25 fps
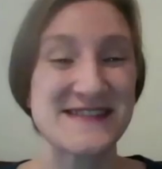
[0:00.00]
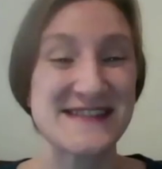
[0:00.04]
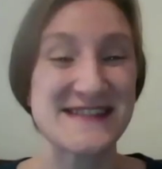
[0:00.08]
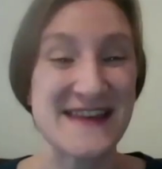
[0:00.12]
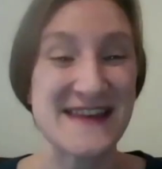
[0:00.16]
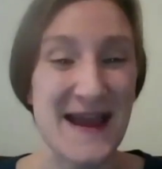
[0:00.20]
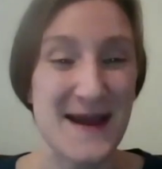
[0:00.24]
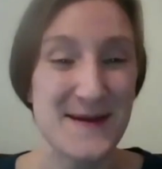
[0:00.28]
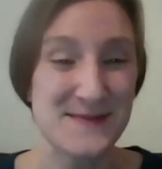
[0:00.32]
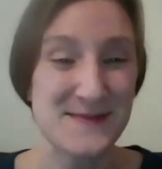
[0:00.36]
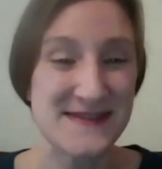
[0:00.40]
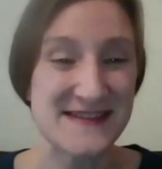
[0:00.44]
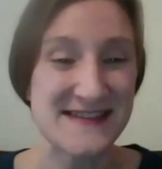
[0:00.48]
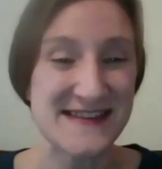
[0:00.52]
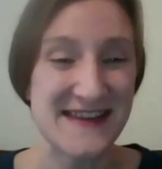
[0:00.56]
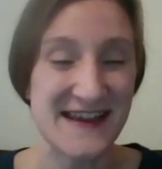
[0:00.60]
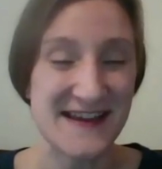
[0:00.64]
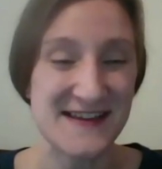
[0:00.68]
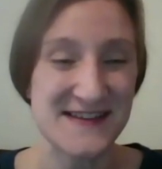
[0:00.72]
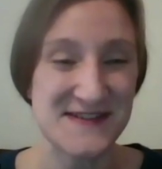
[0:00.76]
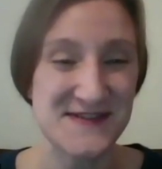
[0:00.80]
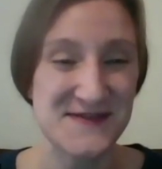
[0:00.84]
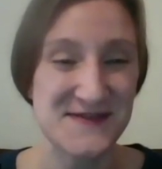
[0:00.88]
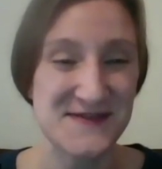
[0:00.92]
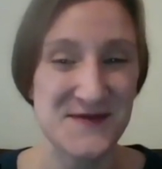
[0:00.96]
SNAP
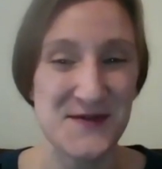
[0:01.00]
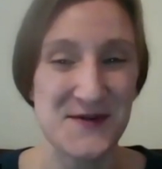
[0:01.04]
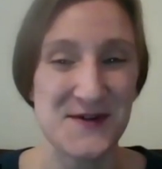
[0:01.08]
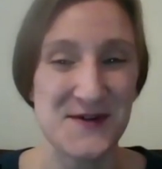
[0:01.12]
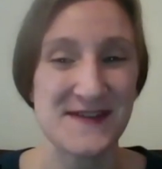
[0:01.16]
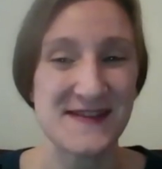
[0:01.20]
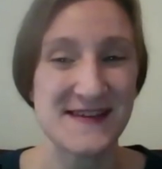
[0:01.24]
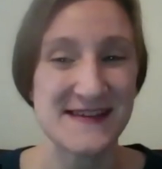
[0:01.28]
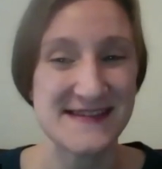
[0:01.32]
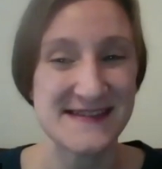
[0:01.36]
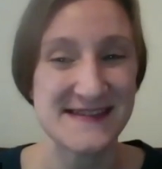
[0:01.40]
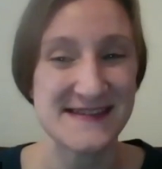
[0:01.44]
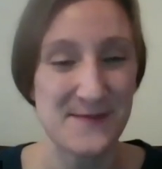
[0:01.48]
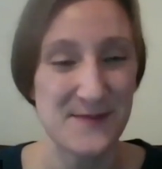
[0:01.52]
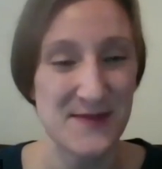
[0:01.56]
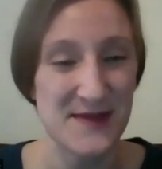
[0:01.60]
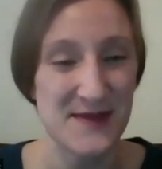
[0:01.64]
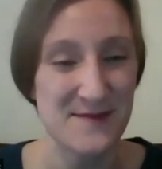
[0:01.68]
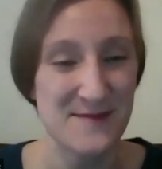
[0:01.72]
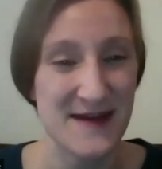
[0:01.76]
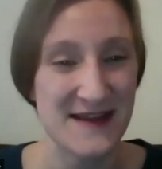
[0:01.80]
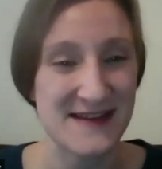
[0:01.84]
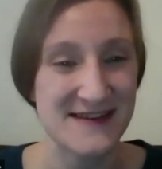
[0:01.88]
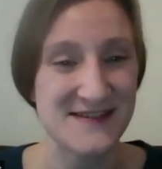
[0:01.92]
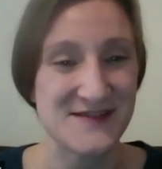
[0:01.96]
stands for the
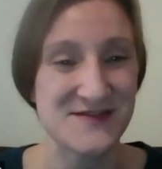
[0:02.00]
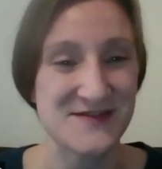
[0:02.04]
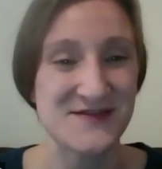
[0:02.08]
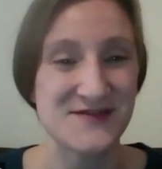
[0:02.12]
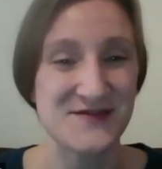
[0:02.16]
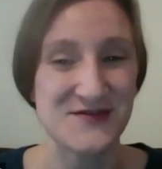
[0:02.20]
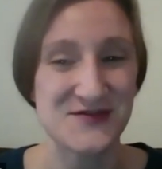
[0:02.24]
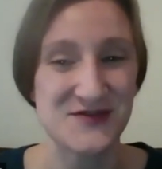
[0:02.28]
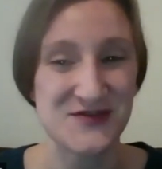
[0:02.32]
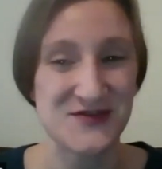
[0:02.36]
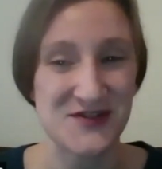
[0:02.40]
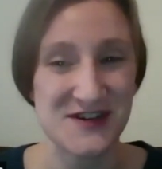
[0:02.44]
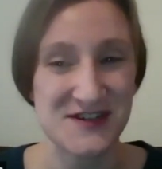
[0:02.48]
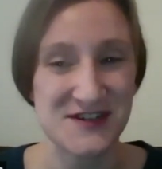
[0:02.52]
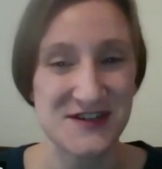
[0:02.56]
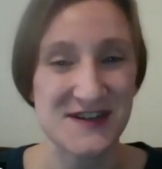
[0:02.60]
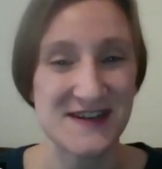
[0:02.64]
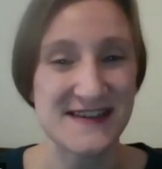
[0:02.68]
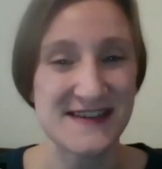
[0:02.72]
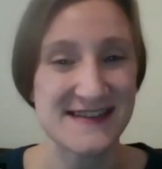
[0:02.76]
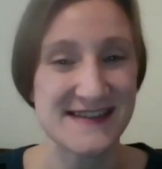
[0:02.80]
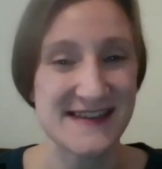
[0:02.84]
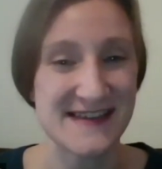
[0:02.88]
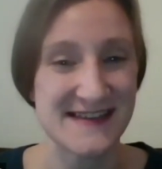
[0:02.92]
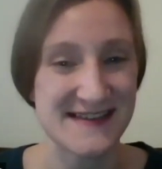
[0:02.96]
Supplemental
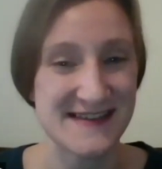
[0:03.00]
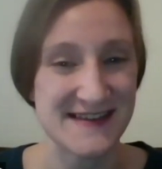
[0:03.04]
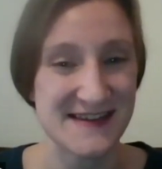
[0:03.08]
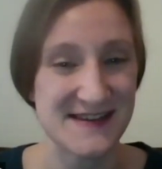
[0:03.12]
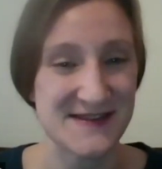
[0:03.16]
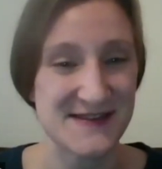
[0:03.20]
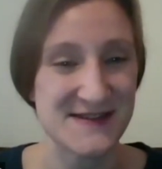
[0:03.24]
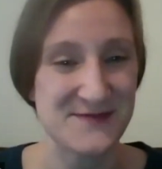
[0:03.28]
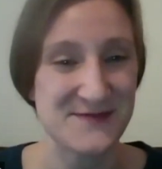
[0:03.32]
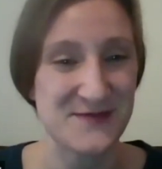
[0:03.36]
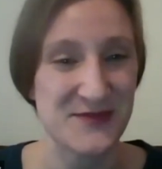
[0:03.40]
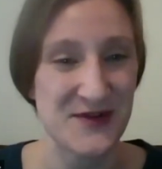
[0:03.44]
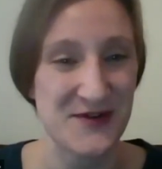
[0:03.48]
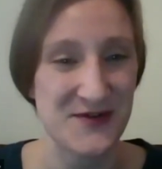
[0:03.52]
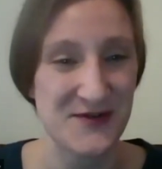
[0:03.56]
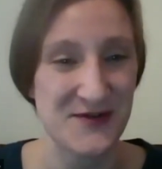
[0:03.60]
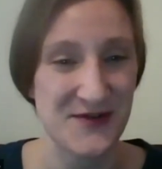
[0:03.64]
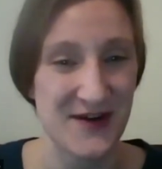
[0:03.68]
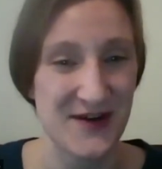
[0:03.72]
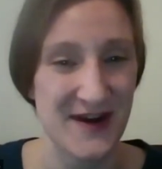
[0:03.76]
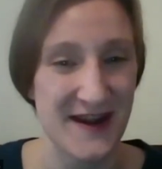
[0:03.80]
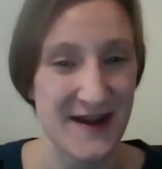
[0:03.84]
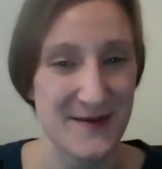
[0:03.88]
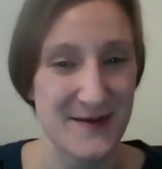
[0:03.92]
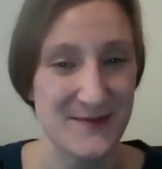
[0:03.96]
Nutrition Assistance
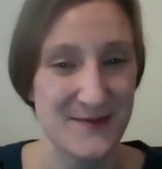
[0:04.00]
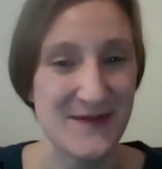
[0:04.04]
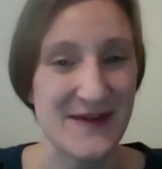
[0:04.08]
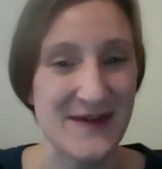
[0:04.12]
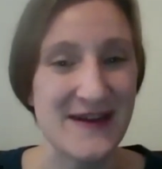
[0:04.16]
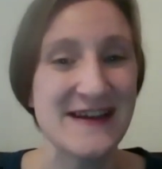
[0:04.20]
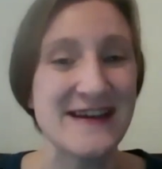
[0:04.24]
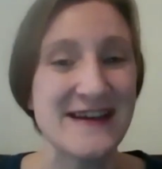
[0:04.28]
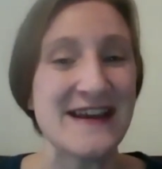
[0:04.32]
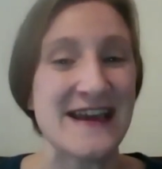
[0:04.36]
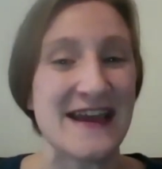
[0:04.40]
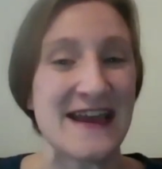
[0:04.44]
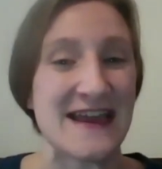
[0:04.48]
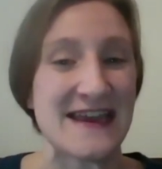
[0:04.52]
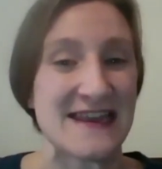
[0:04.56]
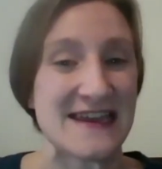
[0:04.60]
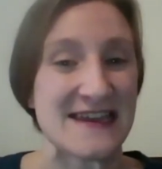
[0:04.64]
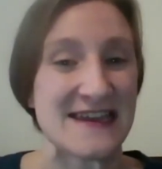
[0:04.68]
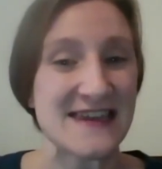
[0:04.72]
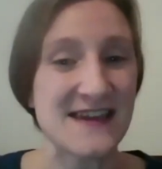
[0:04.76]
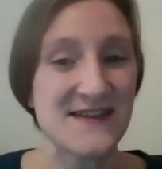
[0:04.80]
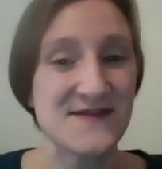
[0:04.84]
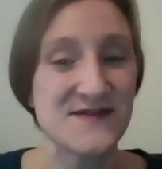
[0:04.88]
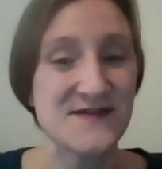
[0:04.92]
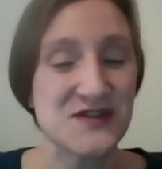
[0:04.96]
Program,
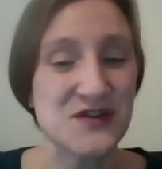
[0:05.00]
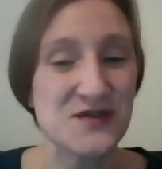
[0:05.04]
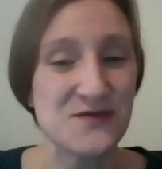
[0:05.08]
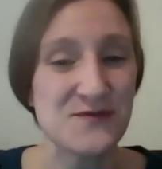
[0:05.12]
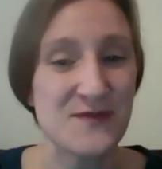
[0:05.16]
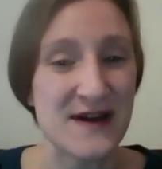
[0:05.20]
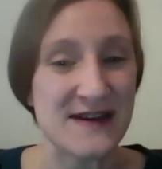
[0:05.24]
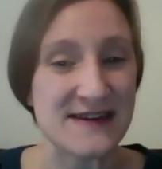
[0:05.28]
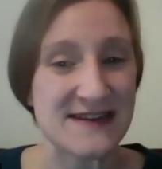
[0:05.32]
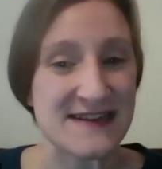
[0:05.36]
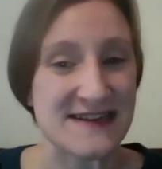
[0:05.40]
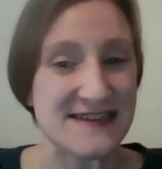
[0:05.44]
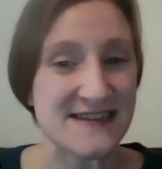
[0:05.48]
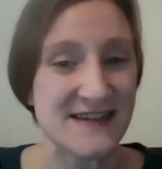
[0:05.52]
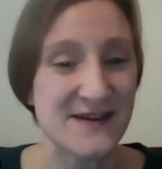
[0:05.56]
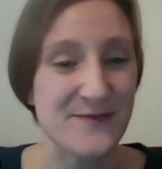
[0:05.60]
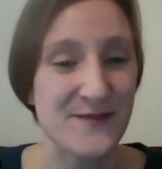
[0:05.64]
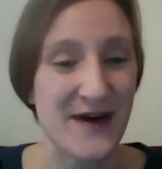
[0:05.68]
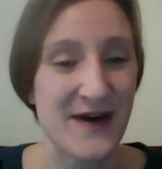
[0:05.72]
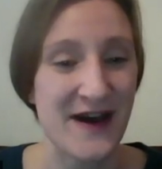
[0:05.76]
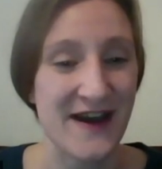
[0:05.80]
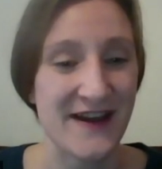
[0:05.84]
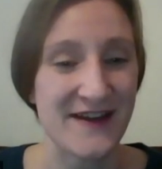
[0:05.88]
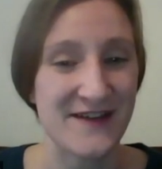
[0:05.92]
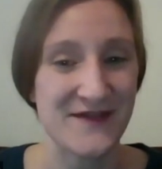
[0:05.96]
and it gives you
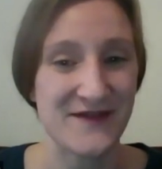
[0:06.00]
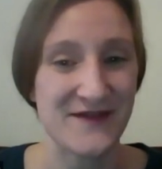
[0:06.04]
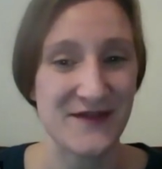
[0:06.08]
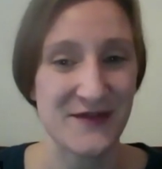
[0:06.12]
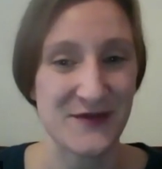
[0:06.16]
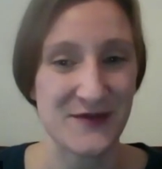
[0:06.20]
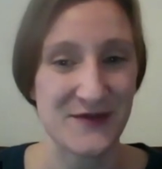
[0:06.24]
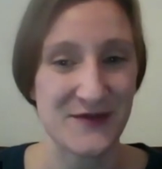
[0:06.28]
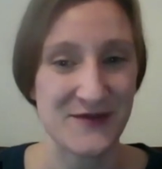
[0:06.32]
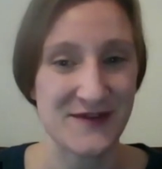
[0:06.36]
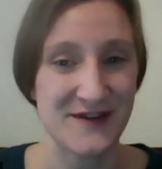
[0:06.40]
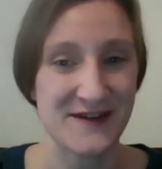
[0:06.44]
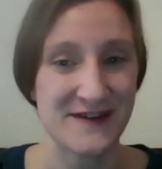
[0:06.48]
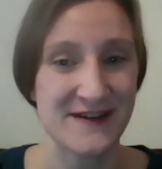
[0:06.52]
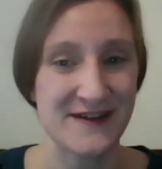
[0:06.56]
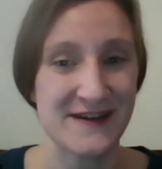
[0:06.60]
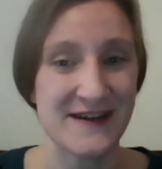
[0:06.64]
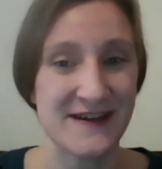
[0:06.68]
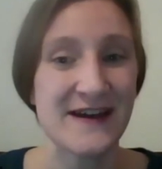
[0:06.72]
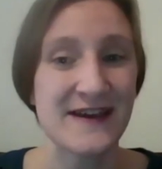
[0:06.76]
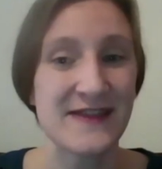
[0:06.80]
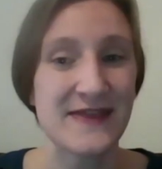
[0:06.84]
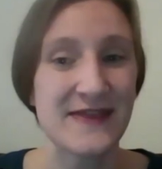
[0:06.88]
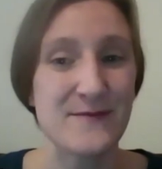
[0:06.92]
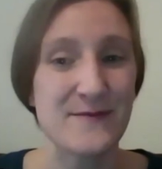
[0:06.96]
money to buy
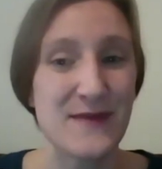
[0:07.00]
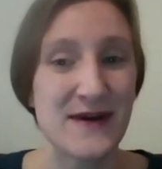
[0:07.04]
food.